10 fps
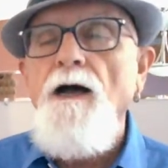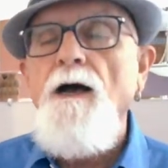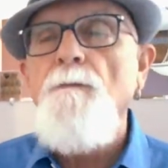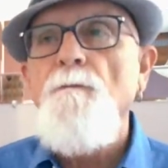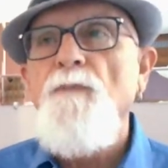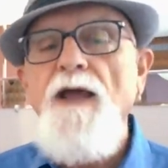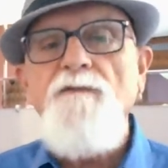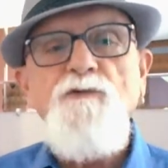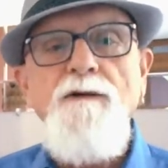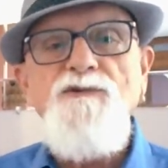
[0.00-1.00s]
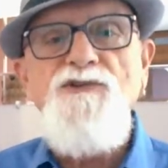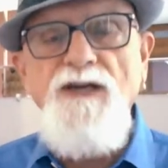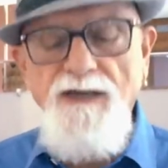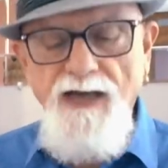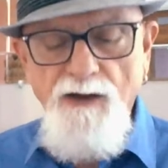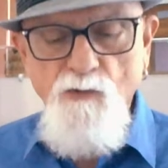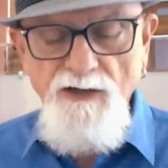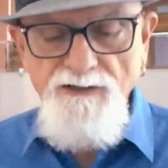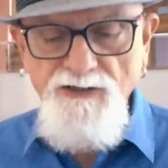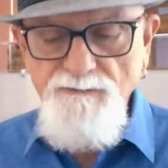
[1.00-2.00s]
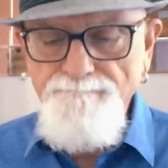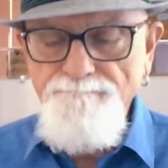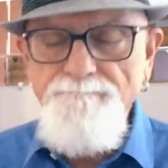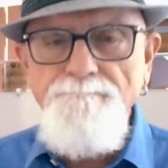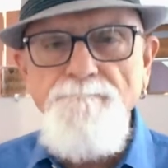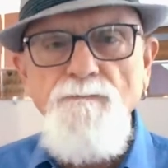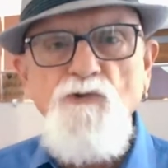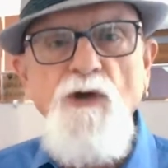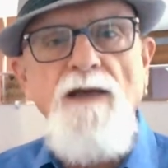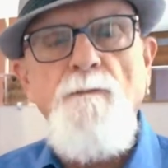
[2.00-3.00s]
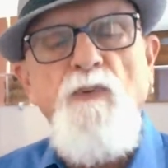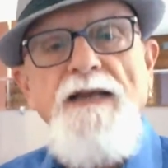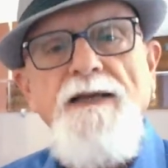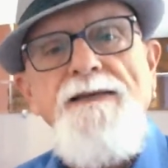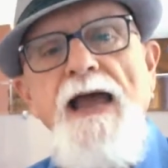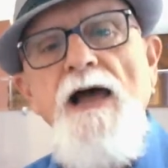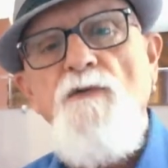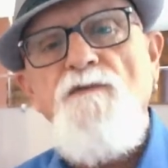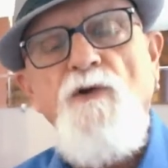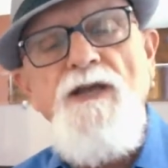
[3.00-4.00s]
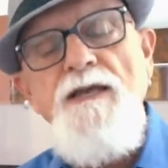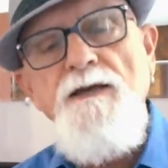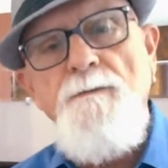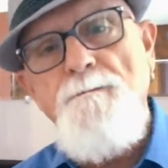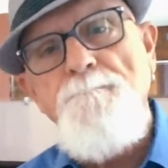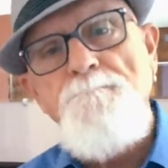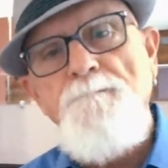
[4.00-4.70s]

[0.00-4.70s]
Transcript: But after I was done, I wanted to try to break it down for him